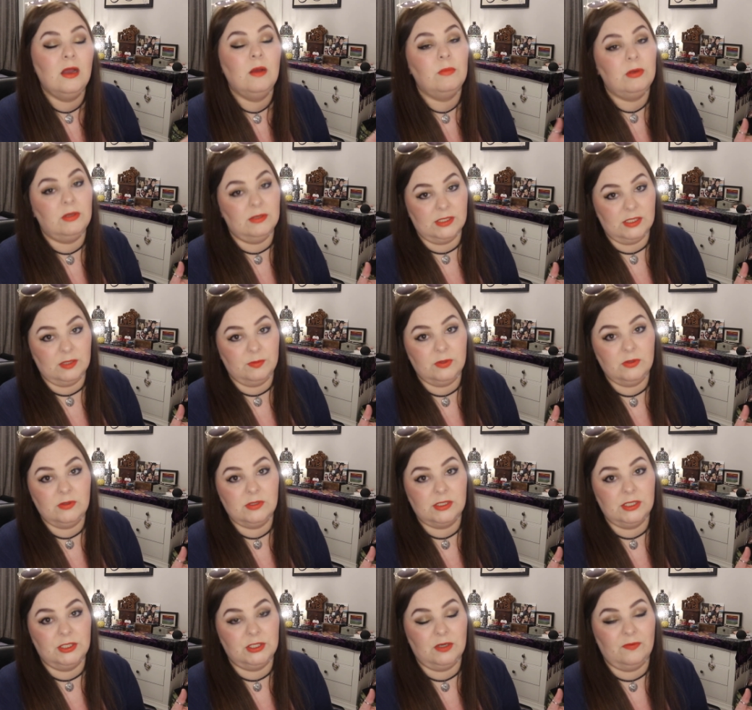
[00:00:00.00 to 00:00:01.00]
plus the
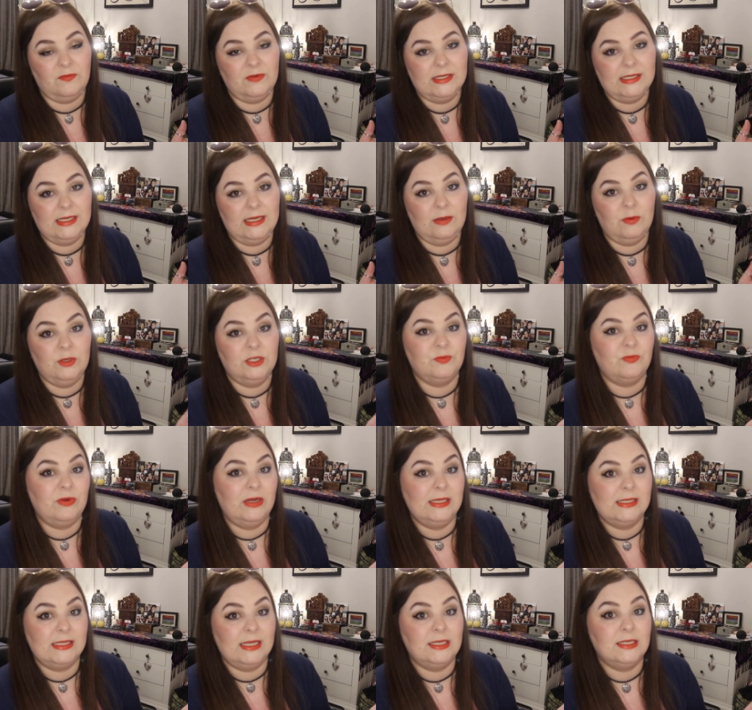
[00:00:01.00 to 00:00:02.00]
postage obviously, which
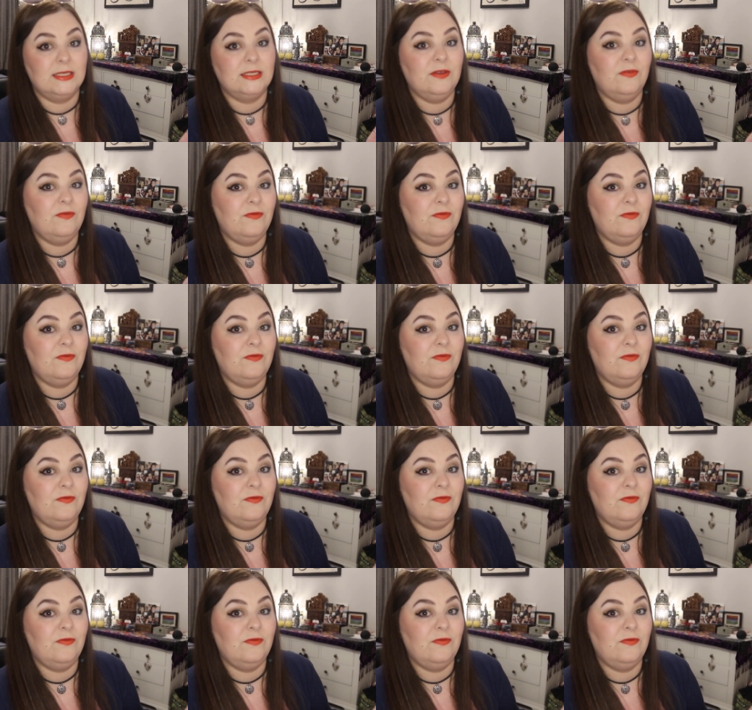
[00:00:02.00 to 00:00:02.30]
brings it to